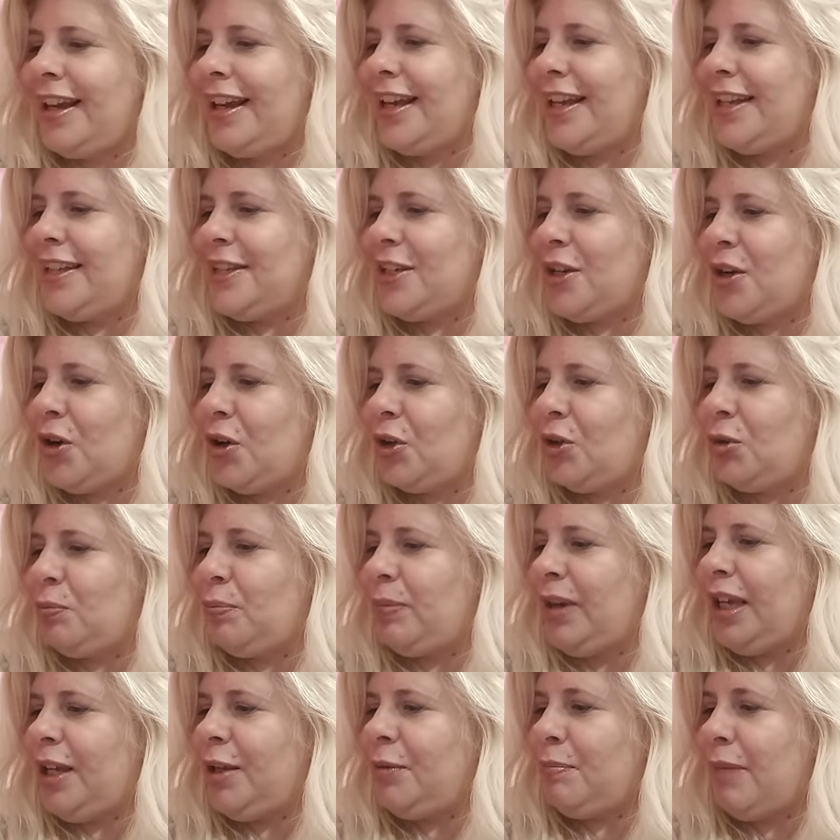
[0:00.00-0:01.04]
it's got
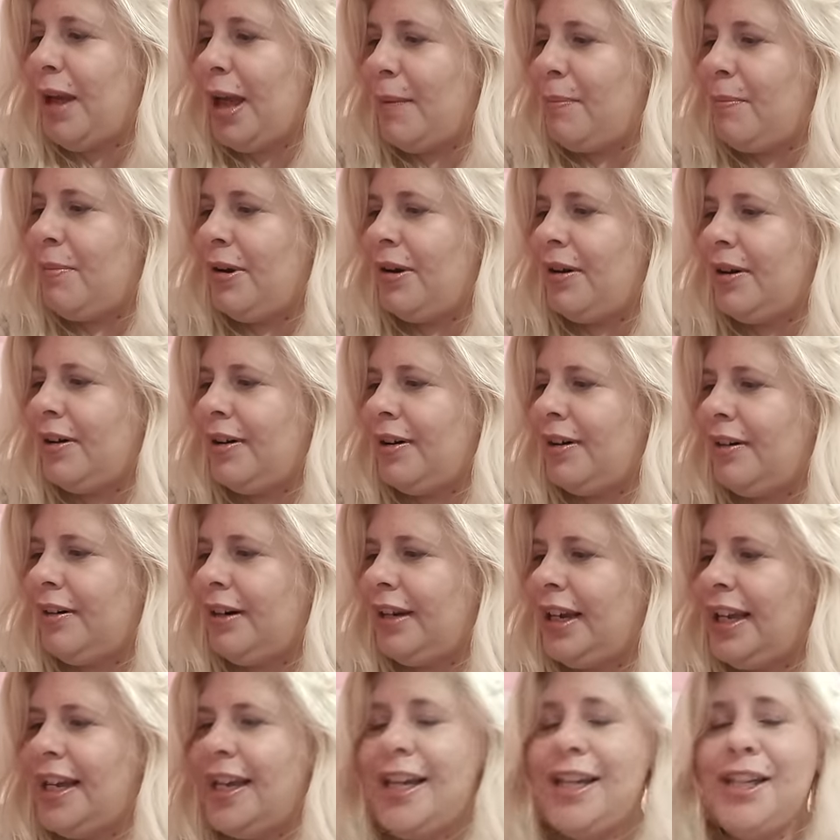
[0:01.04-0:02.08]
pink pepper,
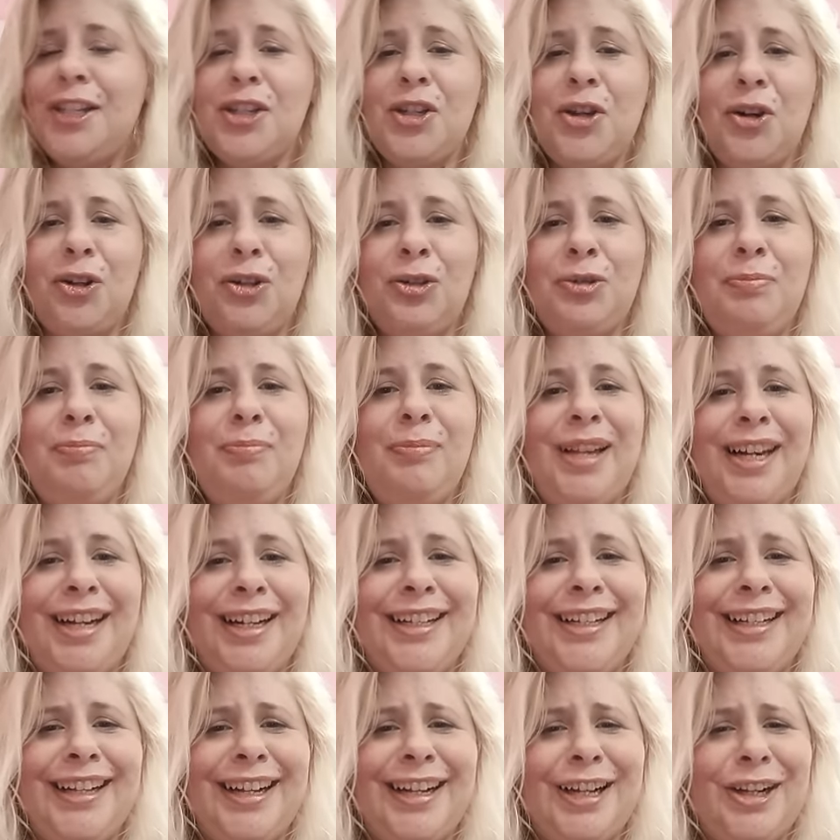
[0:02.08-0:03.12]
it's got
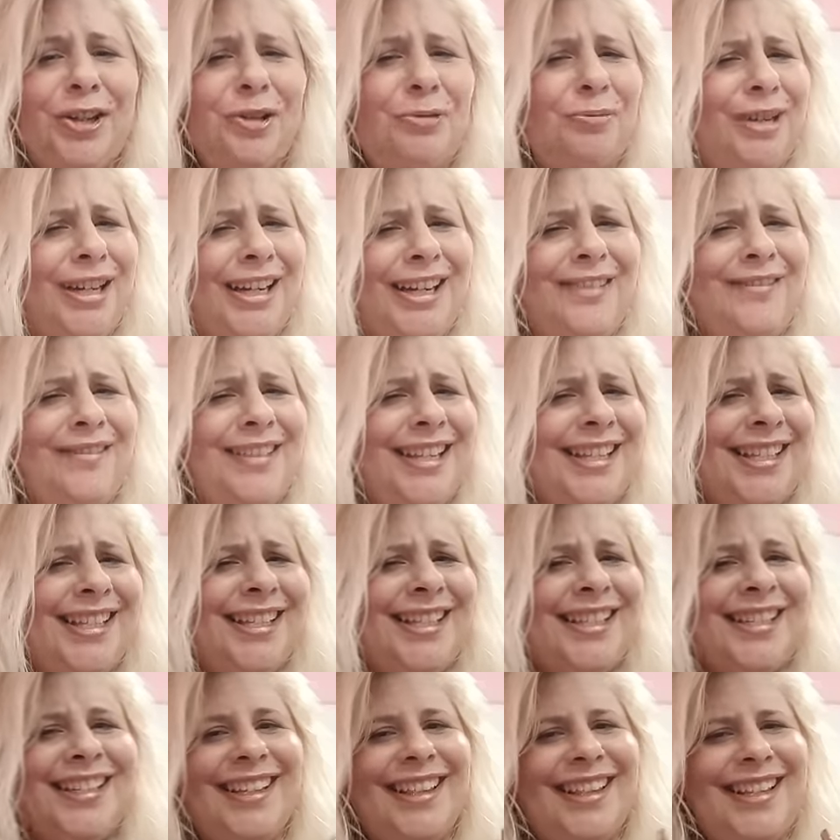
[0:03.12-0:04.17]
milk. Can you believe
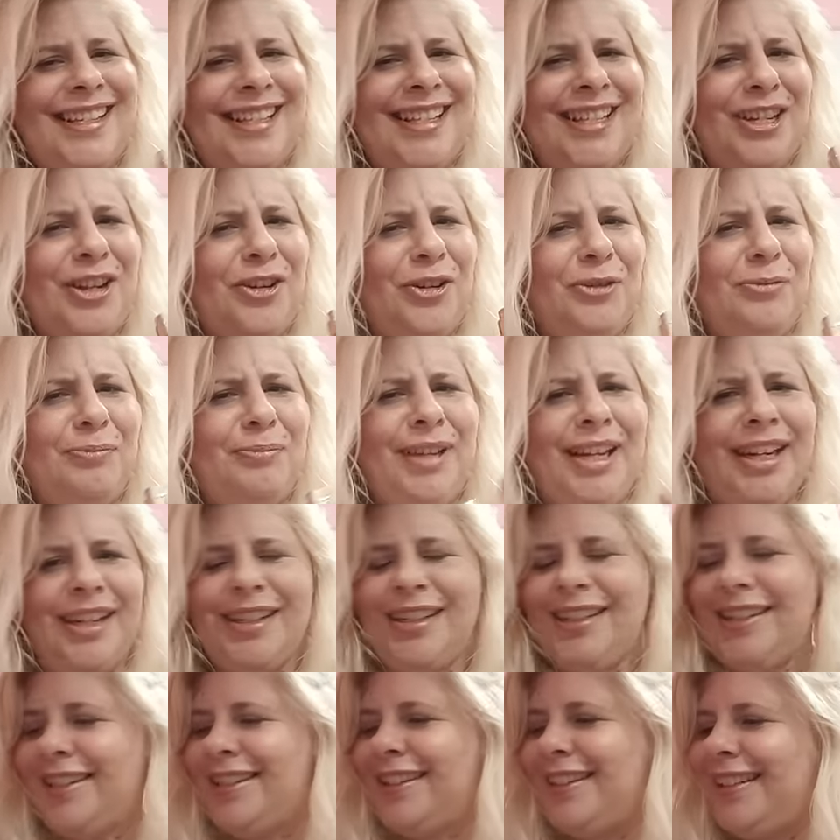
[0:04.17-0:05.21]
this? This has got
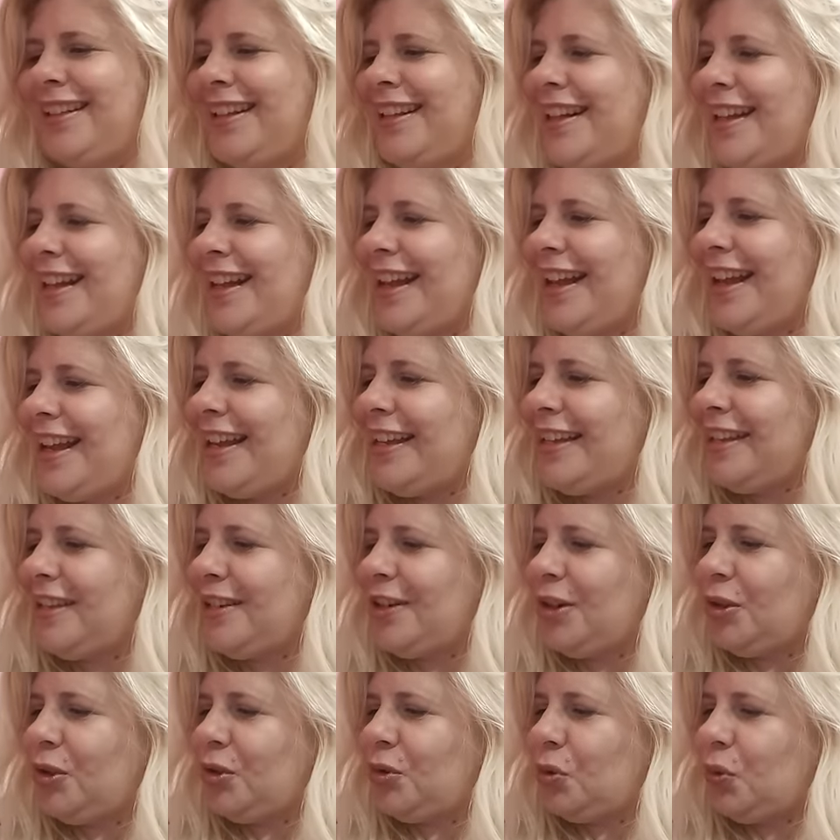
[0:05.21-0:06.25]
milk. It's
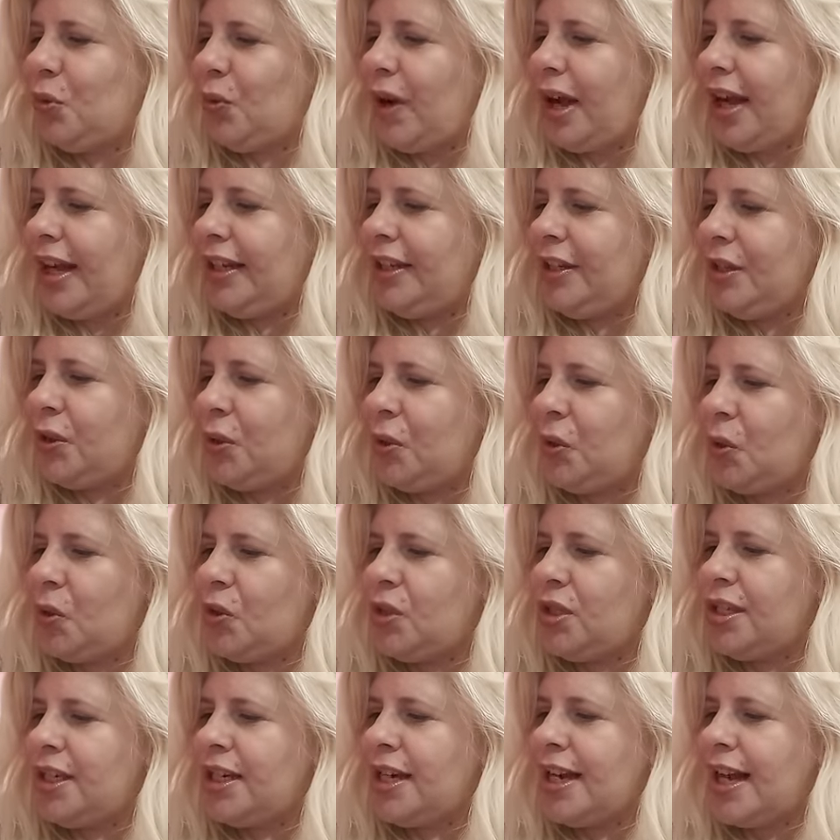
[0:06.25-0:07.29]
got white
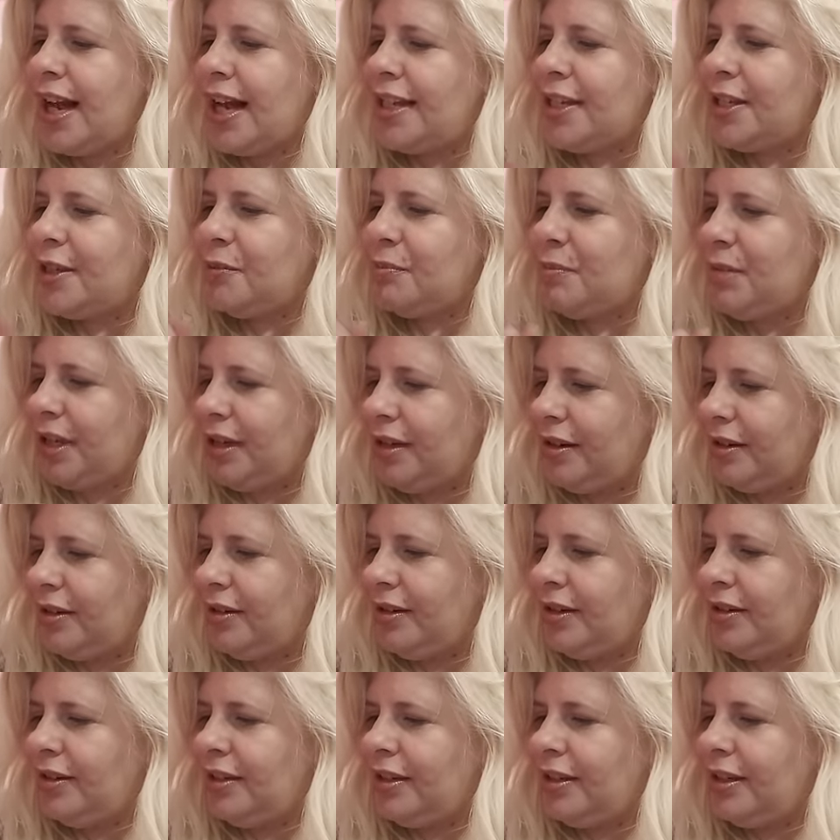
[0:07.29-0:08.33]
hoods,
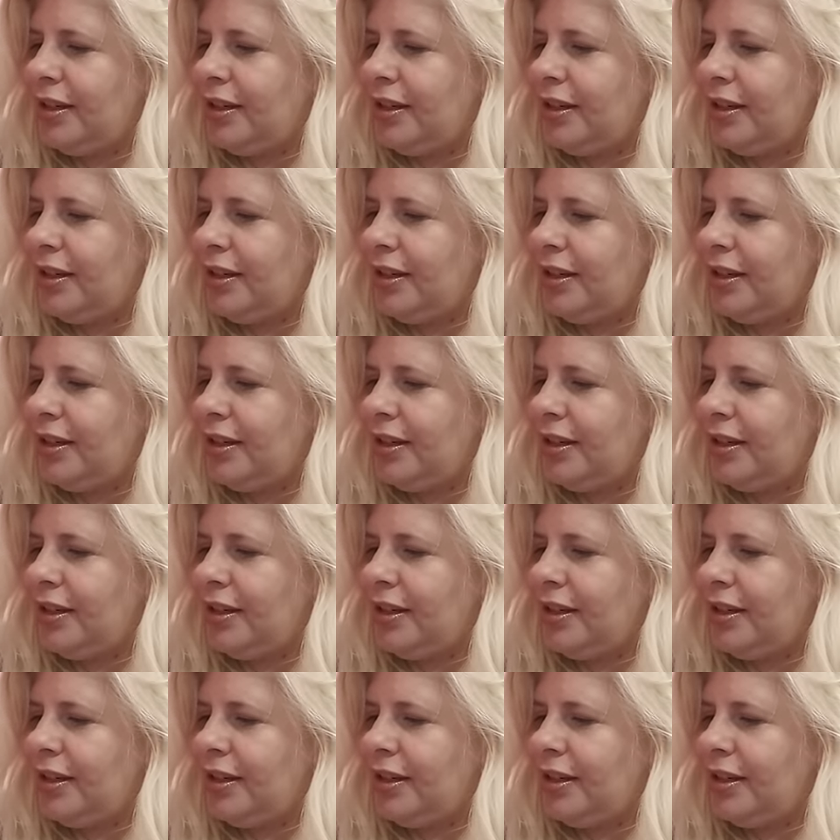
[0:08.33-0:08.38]
cashmere,